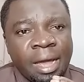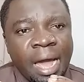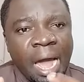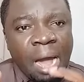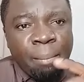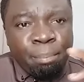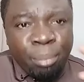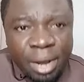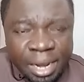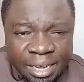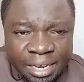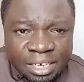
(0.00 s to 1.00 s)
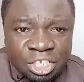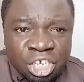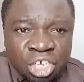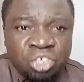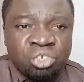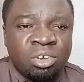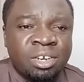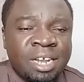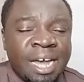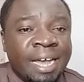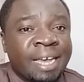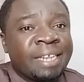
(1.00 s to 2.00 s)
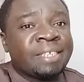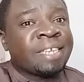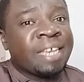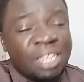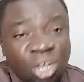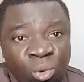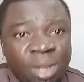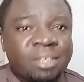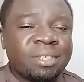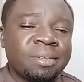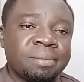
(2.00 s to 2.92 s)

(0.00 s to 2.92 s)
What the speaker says: a boiling rejection against Kenya Kwanza.